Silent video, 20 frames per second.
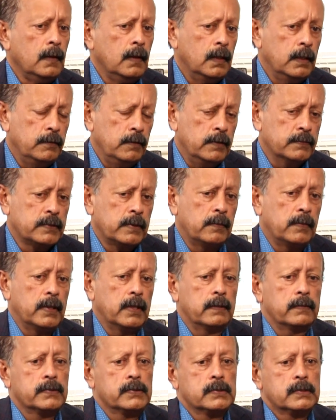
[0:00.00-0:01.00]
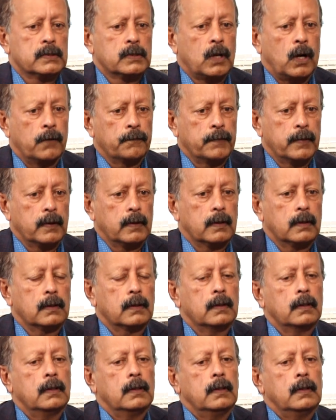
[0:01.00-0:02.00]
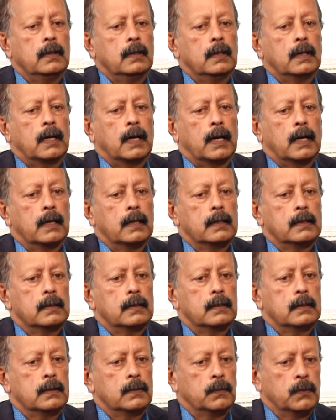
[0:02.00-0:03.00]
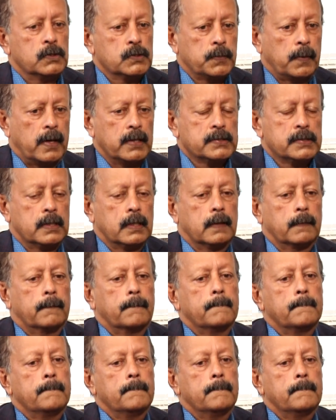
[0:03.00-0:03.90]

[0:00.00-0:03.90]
even if somebody was coughing and was positive,